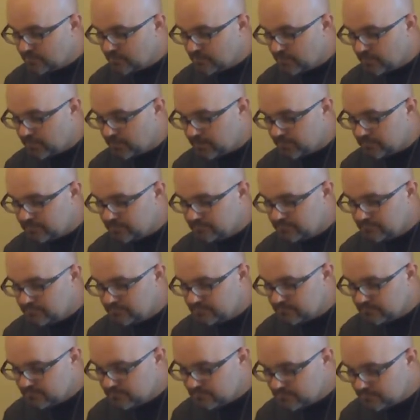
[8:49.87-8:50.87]
for
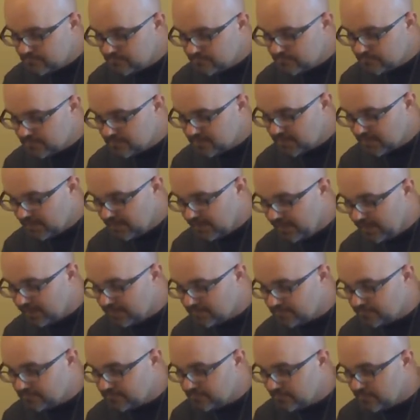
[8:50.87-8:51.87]
the land.
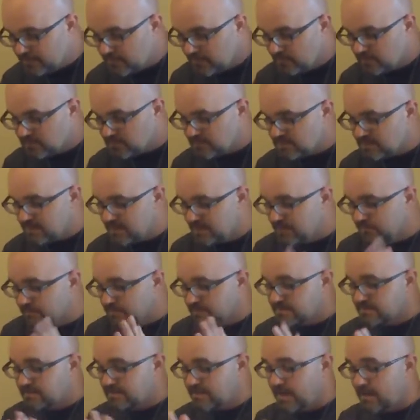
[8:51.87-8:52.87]
You're supposed to have a
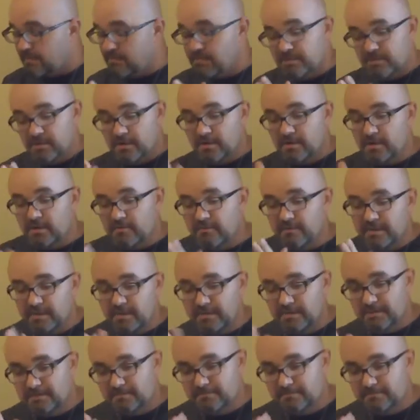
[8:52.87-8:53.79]
Sabbath year every day.